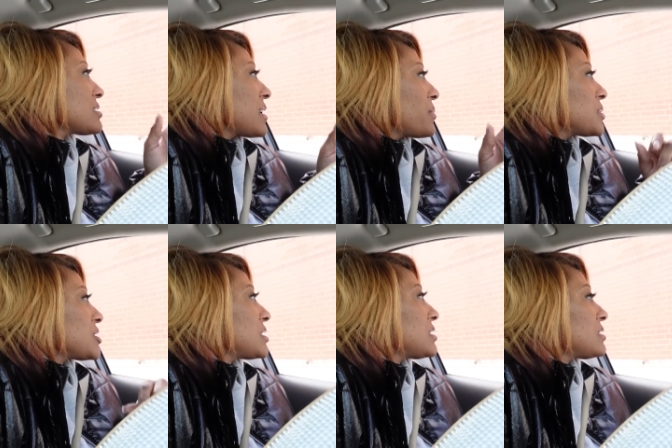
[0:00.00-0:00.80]

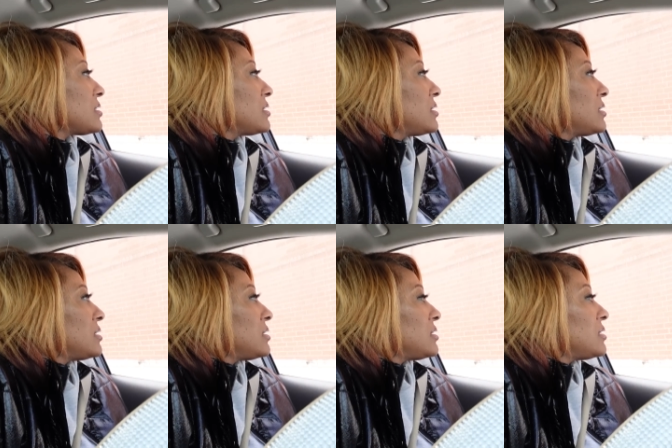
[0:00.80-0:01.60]
sandwich then.
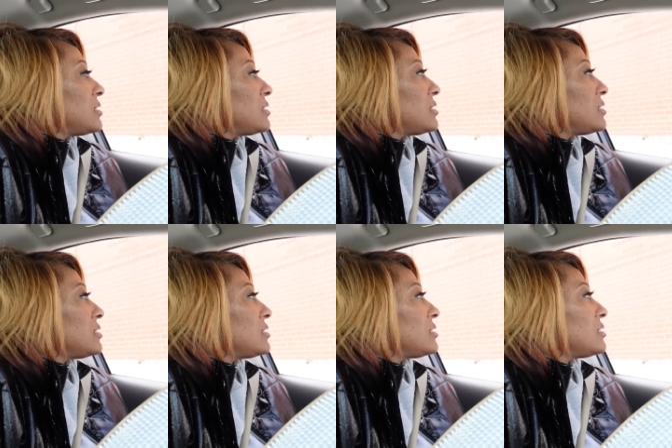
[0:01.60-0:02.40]
Alright, if
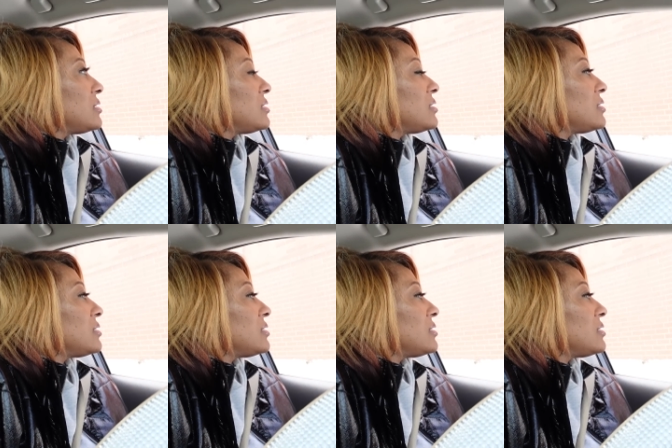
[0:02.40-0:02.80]
that's for you, it's